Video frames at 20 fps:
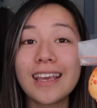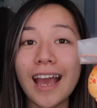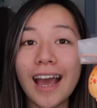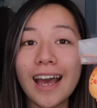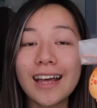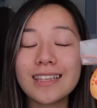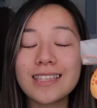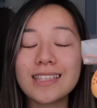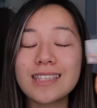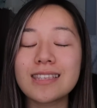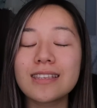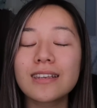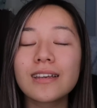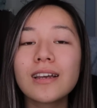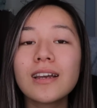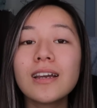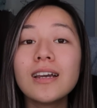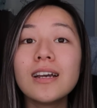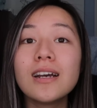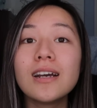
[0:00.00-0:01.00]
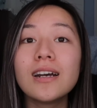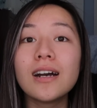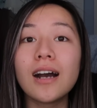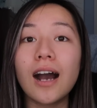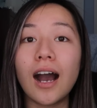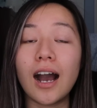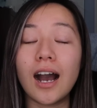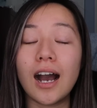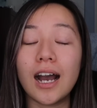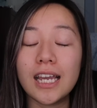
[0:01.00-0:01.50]
Cats,
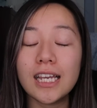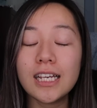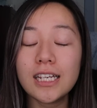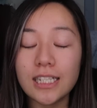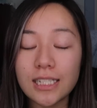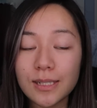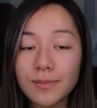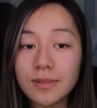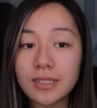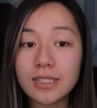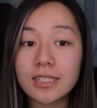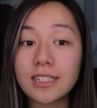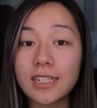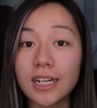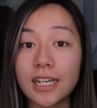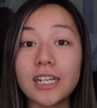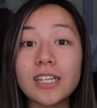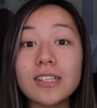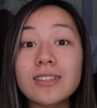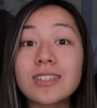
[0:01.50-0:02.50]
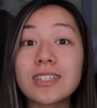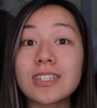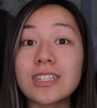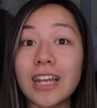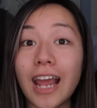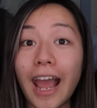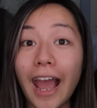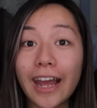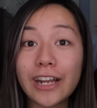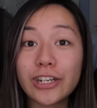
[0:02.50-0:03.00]
I am gonna
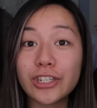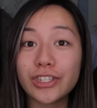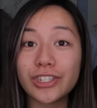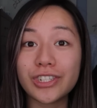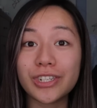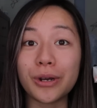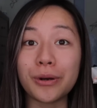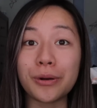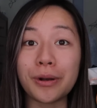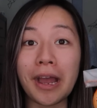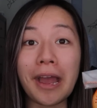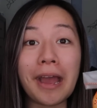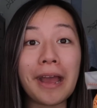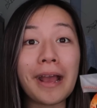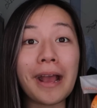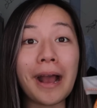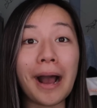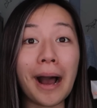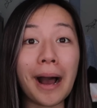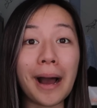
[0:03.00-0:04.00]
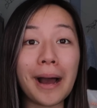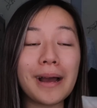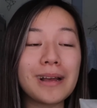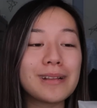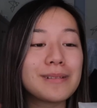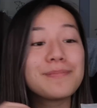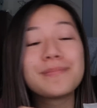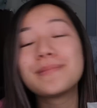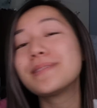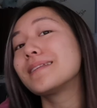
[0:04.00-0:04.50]
snatch, okay? Uh,
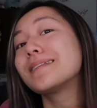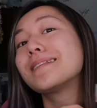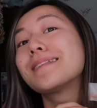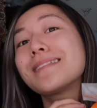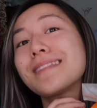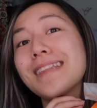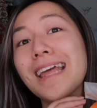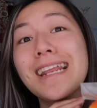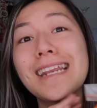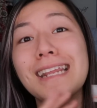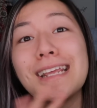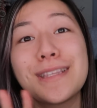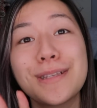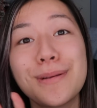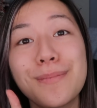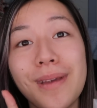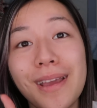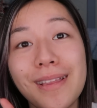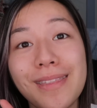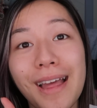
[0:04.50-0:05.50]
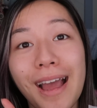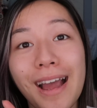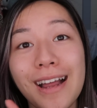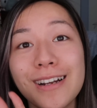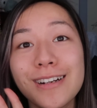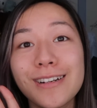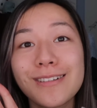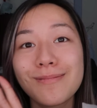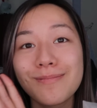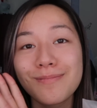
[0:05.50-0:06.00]
they need to make that.